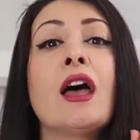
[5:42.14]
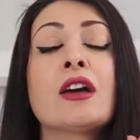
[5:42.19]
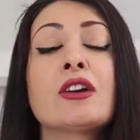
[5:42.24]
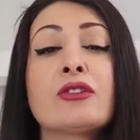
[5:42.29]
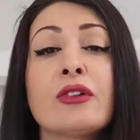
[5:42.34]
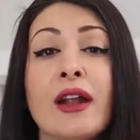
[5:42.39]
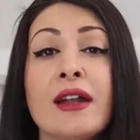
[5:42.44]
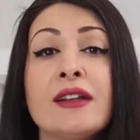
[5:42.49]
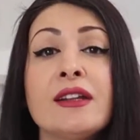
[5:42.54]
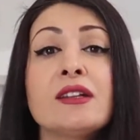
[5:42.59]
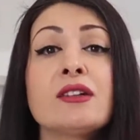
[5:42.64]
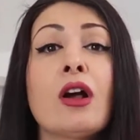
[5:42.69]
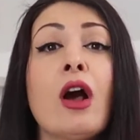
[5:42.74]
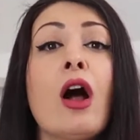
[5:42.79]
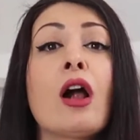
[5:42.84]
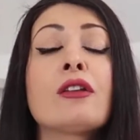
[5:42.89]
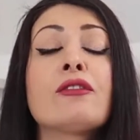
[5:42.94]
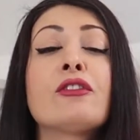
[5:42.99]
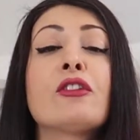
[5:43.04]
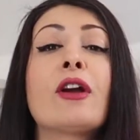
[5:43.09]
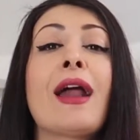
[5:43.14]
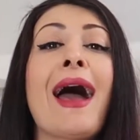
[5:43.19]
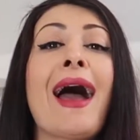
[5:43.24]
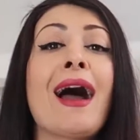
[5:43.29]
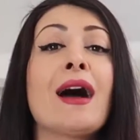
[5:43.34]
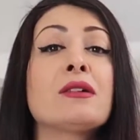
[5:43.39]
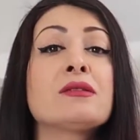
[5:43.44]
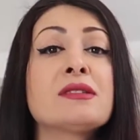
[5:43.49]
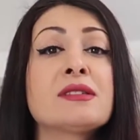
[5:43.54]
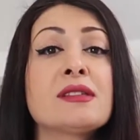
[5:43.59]
credit card for
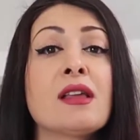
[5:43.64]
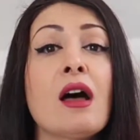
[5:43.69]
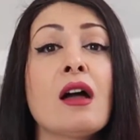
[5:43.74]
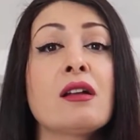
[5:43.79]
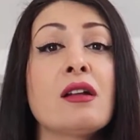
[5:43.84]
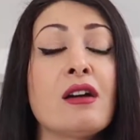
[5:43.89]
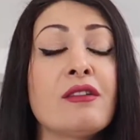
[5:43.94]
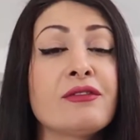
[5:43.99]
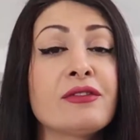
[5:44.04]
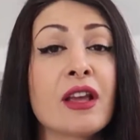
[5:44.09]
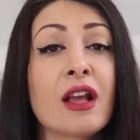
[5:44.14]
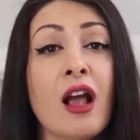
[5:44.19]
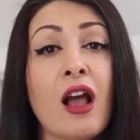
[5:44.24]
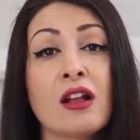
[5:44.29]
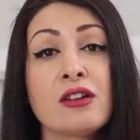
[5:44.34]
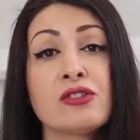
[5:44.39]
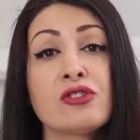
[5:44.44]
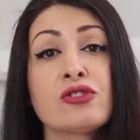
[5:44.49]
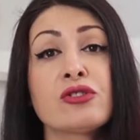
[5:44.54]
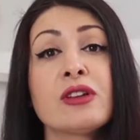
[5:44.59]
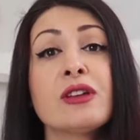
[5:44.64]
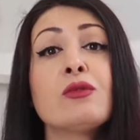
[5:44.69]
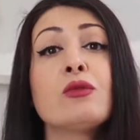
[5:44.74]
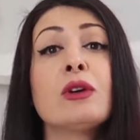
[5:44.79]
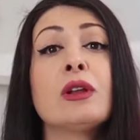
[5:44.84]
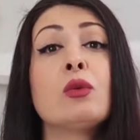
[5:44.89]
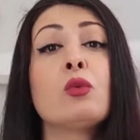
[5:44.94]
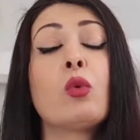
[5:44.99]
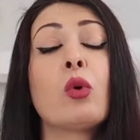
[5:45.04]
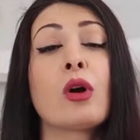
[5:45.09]
outside of the country
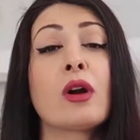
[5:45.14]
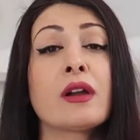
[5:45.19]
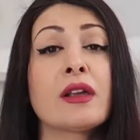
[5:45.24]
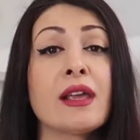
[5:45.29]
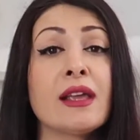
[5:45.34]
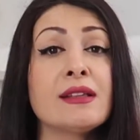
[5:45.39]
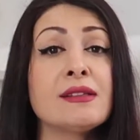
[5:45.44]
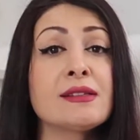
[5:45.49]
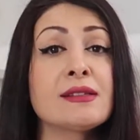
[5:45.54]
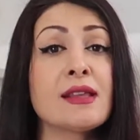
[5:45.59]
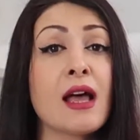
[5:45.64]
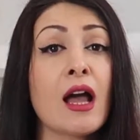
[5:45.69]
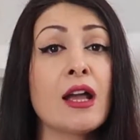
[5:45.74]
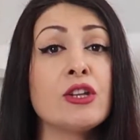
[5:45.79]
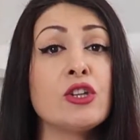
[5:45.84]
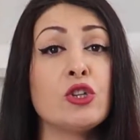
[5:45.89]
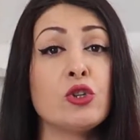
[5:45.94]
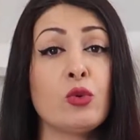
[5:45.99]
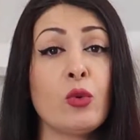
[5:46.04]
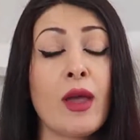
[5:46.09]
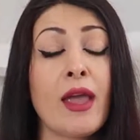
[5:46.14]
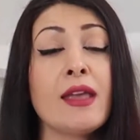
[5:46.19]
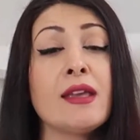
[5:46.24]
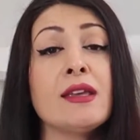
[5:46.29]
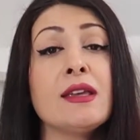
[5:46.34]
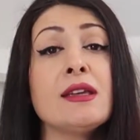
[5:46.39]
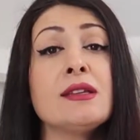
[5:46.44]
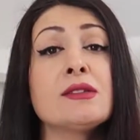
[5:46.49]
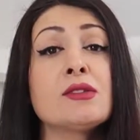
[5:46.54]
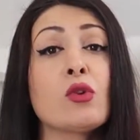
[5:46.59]
will work inside
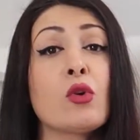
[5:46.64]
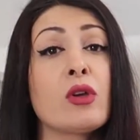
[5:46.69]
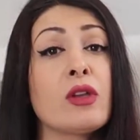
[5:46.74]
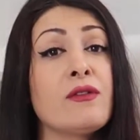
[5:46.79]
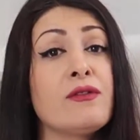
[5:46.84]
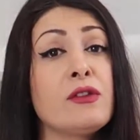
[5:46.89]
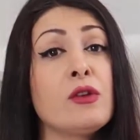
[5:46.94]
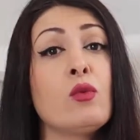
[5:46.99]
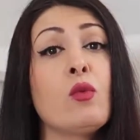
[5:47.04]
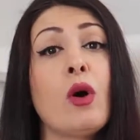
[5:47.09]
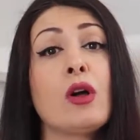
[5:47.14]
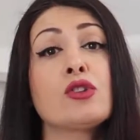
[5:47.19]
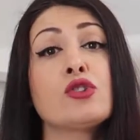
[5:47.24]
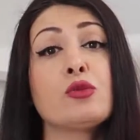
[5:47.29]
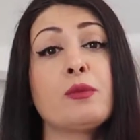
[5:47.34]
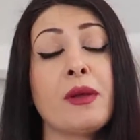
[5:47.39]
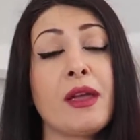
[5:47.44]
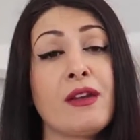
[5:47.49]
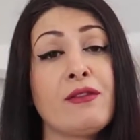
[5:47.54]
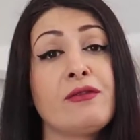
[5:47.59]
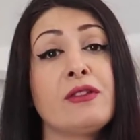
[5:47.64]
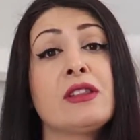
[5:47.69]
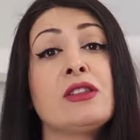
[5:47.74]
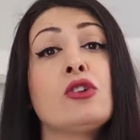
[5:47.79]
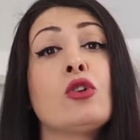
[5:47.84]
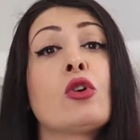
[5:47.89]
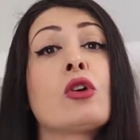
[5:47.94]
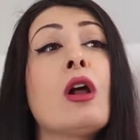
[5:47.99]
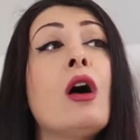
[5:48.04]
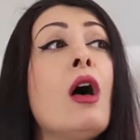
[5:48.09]
UAE. So if you want to pay with
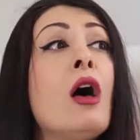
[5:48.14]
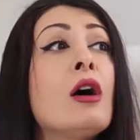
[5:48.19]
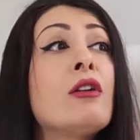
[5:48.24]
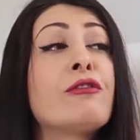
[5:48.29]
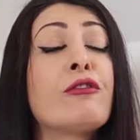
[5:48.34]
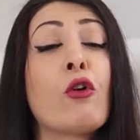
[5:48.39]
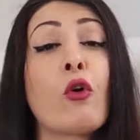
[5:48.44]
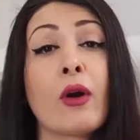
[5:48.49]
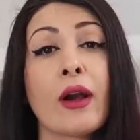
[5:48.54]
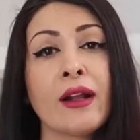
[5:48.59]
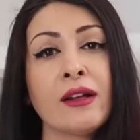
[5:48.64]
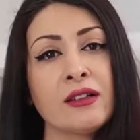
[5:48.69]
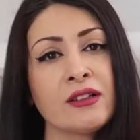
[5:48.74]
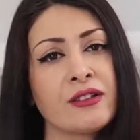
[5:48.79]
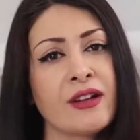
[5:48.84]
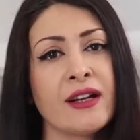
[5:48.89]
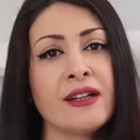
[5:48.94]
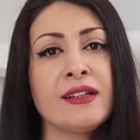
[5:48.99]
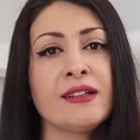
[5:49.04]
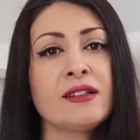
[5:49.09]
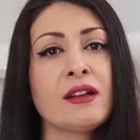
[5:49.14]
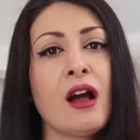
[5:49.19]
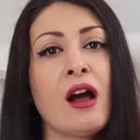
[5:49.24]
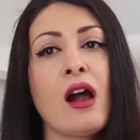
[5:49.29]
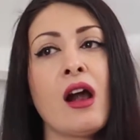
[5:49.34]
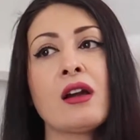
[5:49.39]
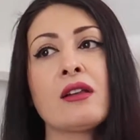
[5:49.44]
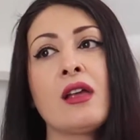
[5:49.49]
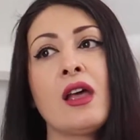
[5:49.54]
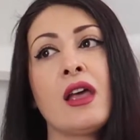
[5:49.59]
your foreign credit
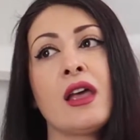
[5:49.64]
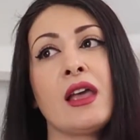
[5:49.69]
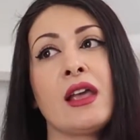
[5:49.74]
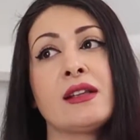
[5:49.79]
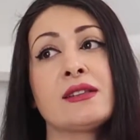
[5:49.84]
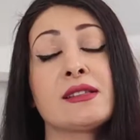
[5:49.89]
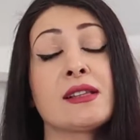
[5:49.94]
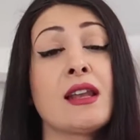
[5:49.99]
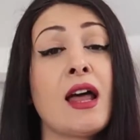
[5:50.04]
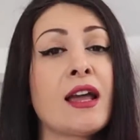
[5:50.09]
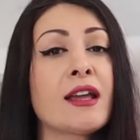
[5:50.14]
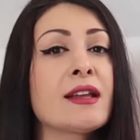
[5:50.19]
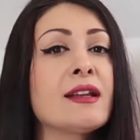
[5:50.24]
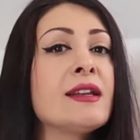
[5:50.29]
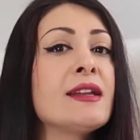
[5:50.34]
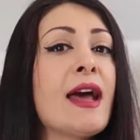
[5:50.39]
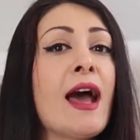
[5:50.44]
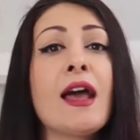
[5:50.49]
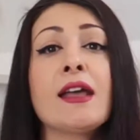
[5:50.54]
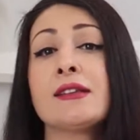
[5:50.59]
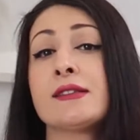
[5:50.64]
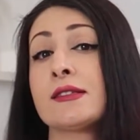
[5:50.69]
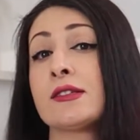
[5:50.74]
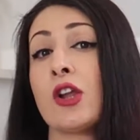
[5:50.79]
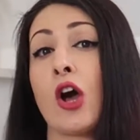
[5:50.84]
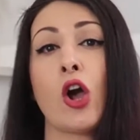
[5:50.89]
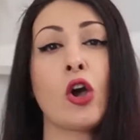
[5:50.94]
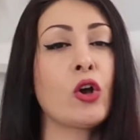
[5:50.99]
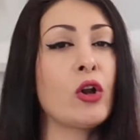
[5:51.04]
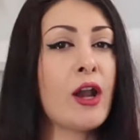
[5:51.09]
card, it's likely that it's
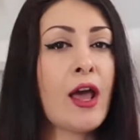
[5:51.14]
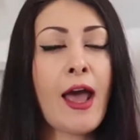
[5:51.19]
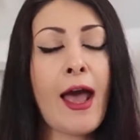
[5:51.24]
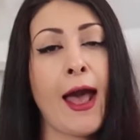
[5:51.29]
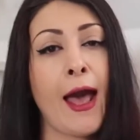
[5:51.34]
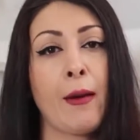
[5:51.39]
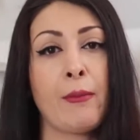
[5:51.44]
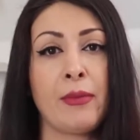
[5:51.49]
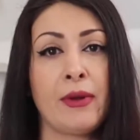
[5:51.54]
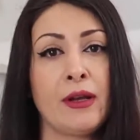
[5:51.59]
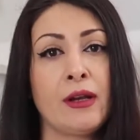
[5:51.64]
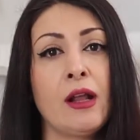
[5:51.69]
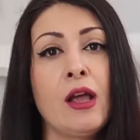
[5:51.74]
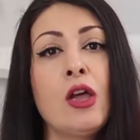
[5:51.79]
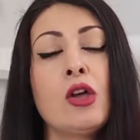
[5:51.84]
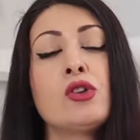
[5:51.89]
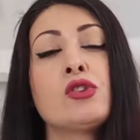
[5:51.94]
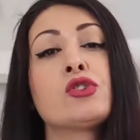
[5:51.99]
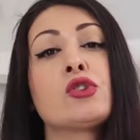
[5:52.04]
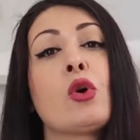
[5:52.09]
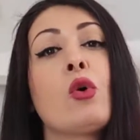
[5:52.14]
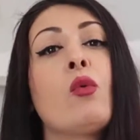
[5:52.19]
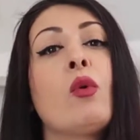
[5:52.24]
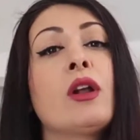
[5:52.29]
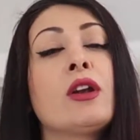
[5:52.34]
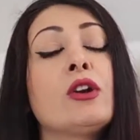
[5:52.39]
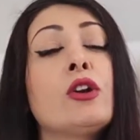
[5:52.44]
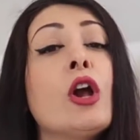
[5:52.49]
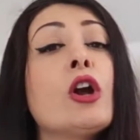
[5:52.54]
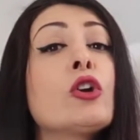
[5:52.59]
not going to happen. So
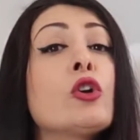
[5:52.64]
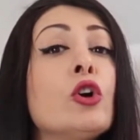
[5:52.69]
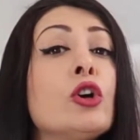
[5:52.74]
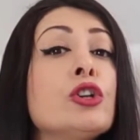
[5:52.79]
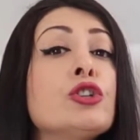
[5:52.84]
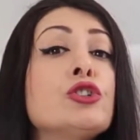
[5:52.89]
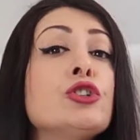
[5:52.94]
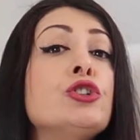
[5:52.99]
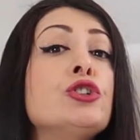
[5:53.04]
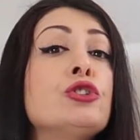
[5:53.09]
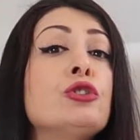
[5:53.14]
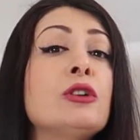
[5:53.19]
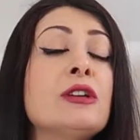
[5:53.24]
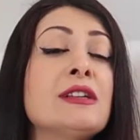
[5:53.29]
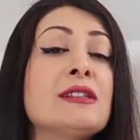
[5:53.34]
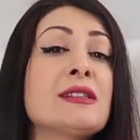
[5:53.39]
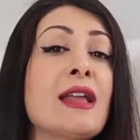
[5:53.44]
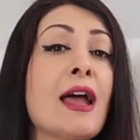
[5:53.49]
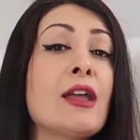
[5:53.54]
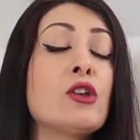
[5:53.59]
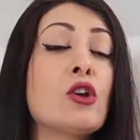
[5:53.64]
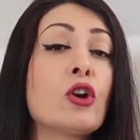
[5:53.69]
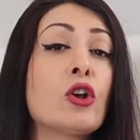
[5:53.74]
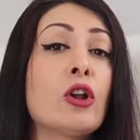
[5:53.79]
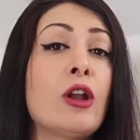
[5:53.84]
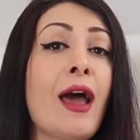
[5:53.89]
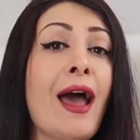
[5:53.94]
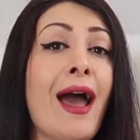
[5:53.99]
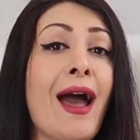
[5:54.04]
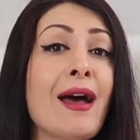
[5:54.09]
what you're going to do is that you're
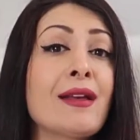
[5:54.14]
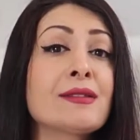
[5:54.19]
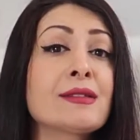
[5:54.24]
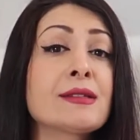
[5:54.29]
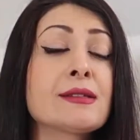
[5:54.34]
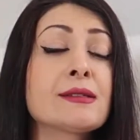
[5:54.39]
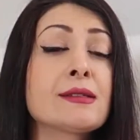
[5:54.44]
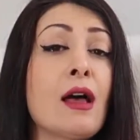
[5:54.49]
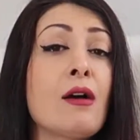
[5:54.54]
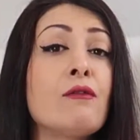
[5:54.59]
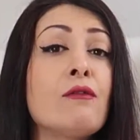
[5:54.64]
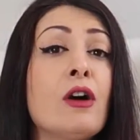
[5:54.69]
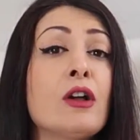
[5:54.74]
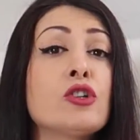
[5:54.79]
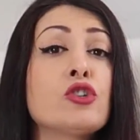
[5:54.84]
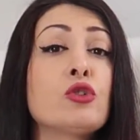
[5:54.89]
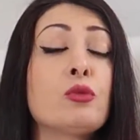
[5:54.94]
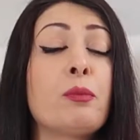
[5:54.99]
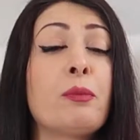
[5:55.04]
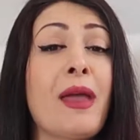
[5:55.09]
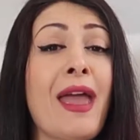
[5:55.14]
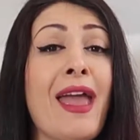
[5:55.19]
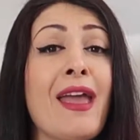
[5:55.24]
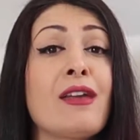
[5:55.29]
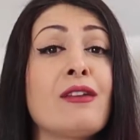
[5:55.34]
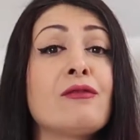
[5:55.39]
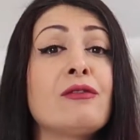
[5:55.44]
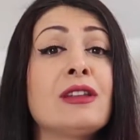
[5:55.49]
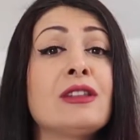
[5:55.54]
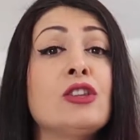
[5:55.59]
going to ask someone to
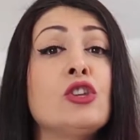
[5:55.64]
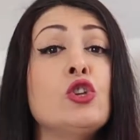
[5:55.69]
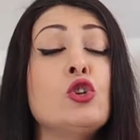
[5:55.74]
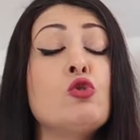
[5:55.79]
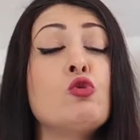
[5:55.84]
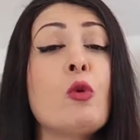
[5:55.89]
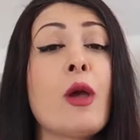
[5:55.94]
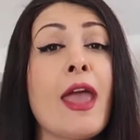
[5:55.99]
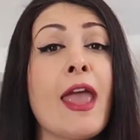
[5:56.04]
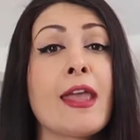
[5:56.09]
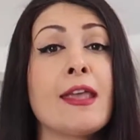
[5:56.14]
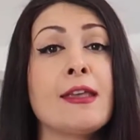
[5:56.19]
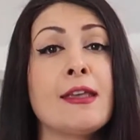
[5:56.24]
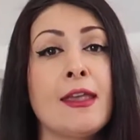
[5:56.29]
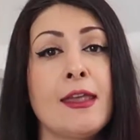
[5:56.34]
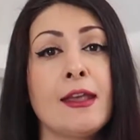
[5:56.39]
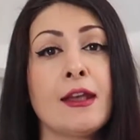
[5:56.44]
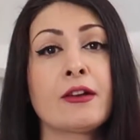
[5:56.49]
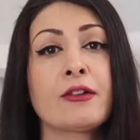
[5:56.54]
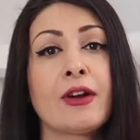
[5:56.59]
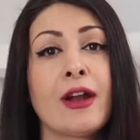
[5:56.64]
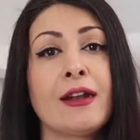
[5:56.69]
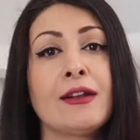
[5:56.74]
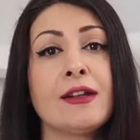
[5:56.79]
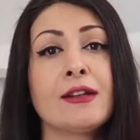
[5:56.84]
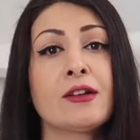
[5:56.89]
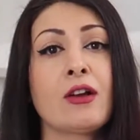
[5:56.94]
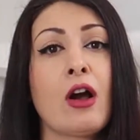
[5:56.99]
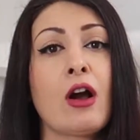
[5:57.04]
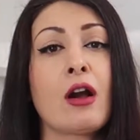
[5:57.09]
pay with UAE
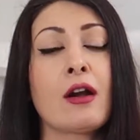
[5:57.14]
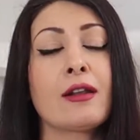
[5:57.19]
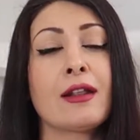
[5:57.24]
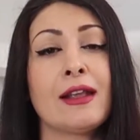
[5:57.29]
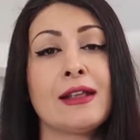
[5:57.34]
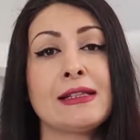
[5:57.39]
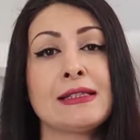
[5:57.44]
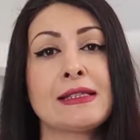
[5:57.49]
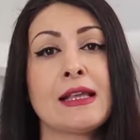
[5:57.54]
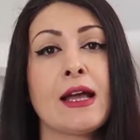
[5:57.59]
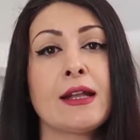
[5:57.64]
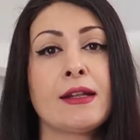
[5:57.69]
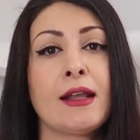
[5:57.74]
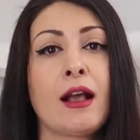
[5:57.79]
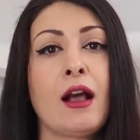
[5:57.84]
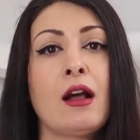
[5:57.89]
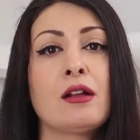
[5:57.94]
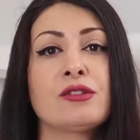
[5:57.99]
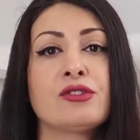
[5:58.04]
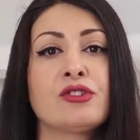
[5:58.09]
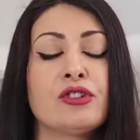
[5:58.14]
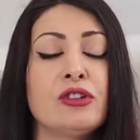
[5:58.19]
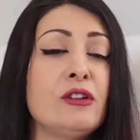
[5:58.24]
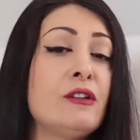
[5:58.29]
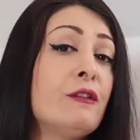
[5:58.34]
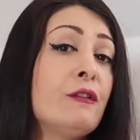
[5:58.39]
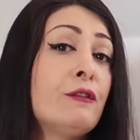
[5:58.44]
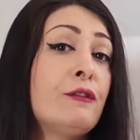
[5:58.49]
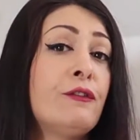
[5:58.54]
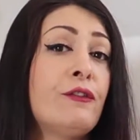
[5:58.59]
credit card inside the
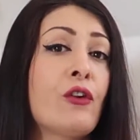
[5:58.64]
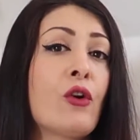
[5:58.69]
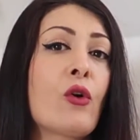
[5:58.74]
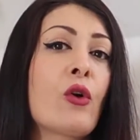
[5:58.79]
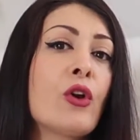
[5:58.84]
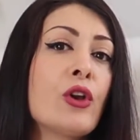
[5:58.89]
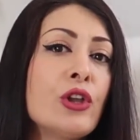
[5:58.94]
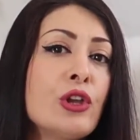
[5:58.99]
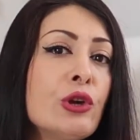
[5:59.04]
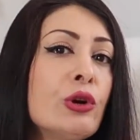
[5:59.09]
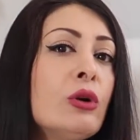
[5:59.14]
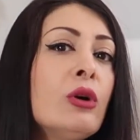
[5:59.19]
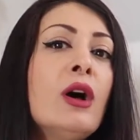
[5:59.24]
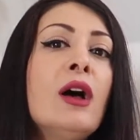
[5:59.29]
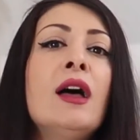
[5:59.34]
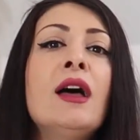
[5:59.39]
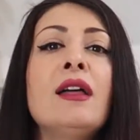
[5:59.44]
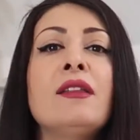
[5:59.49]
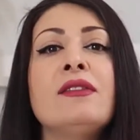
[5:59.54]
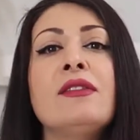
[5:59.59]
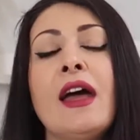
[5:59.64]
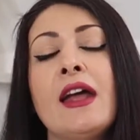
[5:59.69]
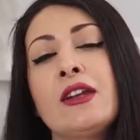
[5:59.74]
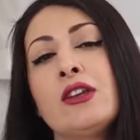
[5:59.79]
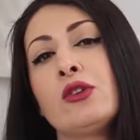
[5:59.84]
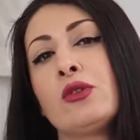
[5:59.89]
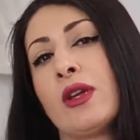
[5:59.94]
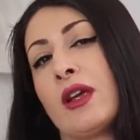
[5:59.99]
country for you. Then you